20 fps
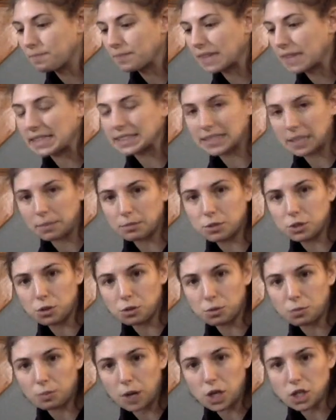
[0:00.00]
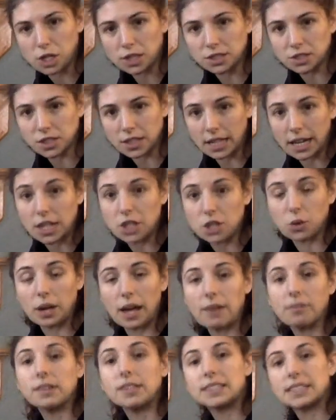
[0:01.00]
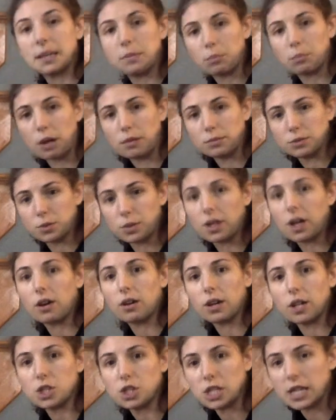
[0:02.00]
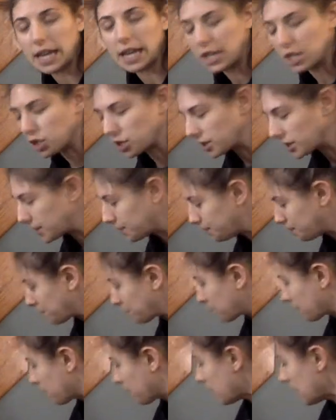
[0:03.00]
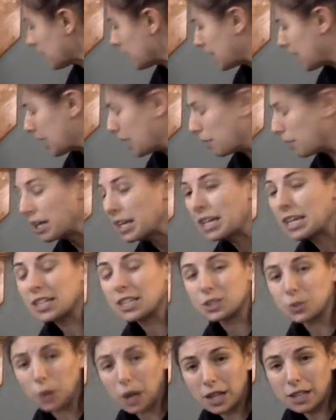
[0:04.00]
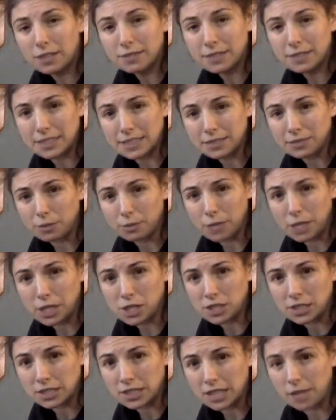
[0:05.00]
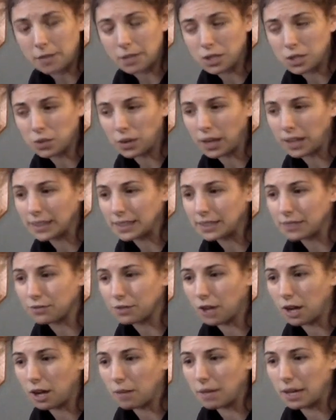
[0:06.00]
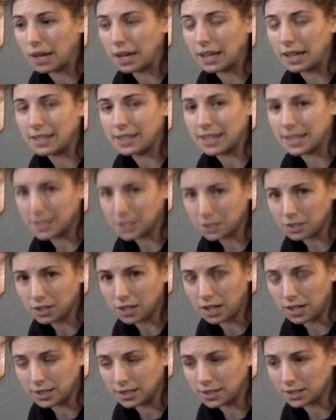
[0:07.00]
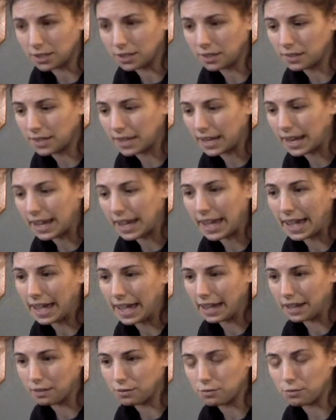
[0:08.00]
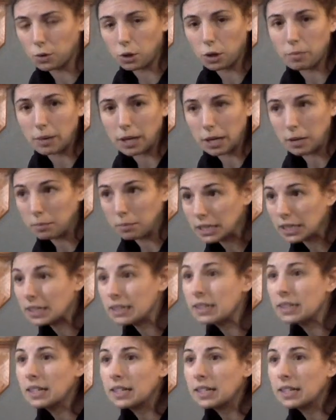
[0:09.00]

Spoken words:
accept tooth brushing so that I don't have the same problems with her as she ages. So all of this information is coming directly from a dental consult that I had for Bomba